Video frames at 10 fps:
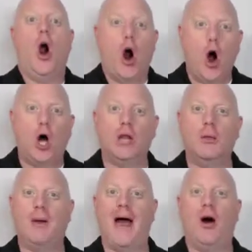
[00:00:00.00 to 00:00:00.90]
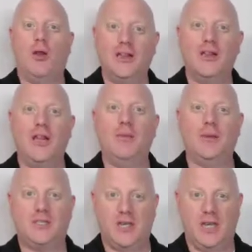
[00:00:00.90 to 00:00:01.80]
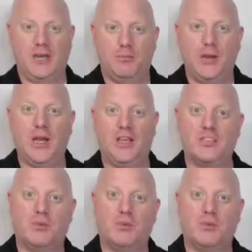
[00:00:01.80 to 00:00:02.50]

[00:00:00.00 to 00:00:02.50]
all about limiting beliefs.